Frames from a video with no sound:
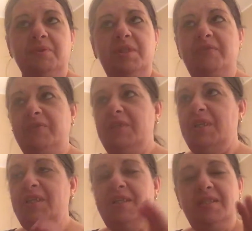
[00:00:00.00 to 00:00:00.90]
even
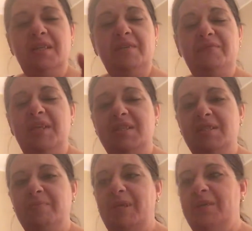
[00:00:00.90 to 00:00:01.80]
like I said, if that's
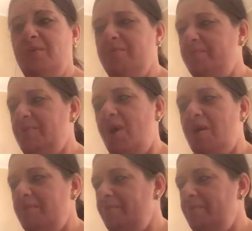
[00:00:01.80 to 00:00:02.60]
some, I know uh,